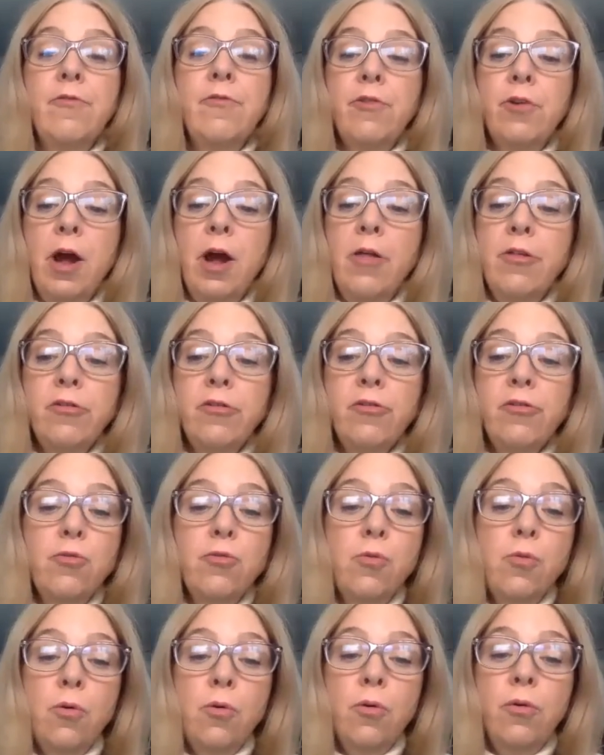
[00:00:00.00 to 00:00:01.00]
for other
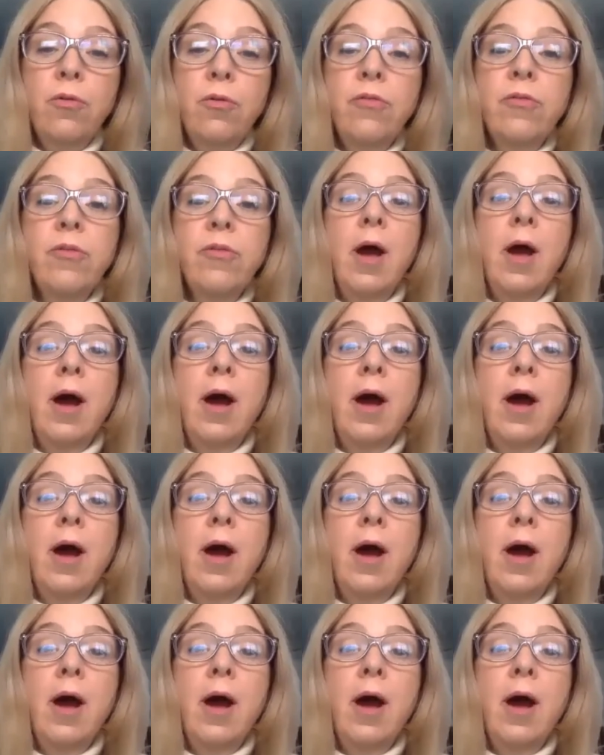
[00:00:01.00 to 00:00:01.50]
schools,